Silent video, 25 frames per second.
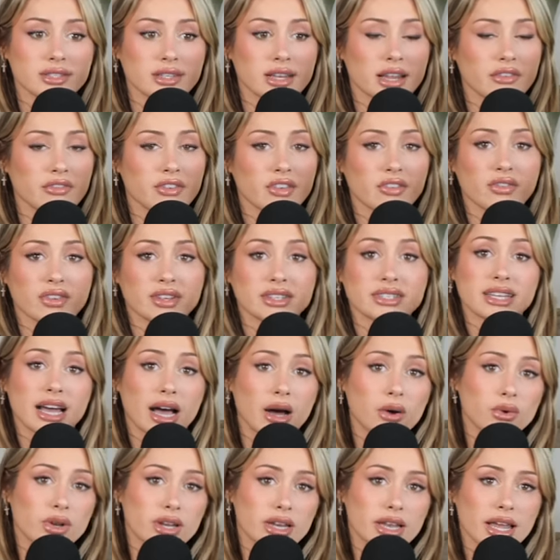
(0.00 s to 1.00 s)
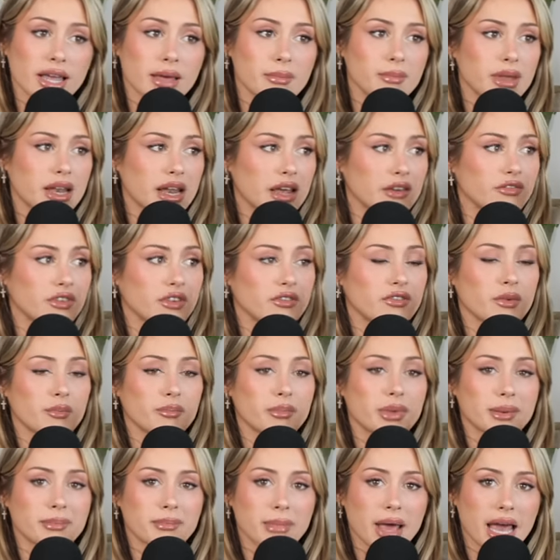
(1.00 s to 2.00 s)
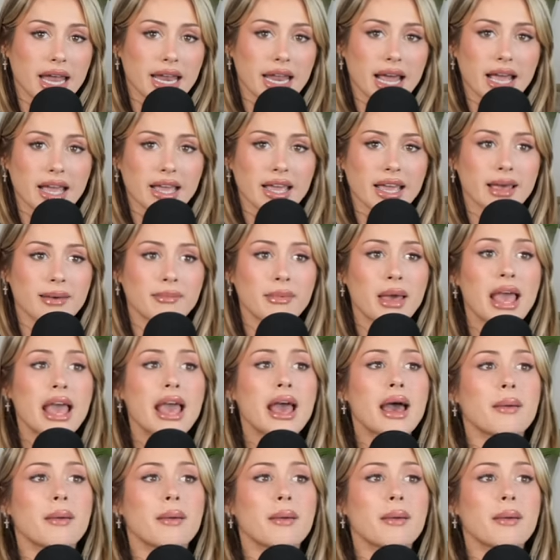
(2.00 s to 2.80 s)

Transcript: And I've even doubted him. And I've even been mad at him.